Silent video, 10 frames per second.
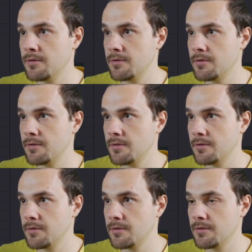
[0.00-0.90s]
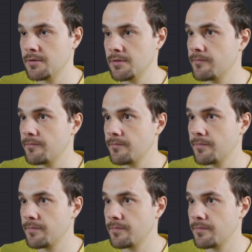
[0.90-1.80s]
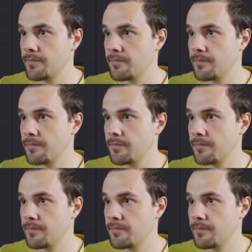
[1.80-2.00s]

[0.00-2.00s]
(silence)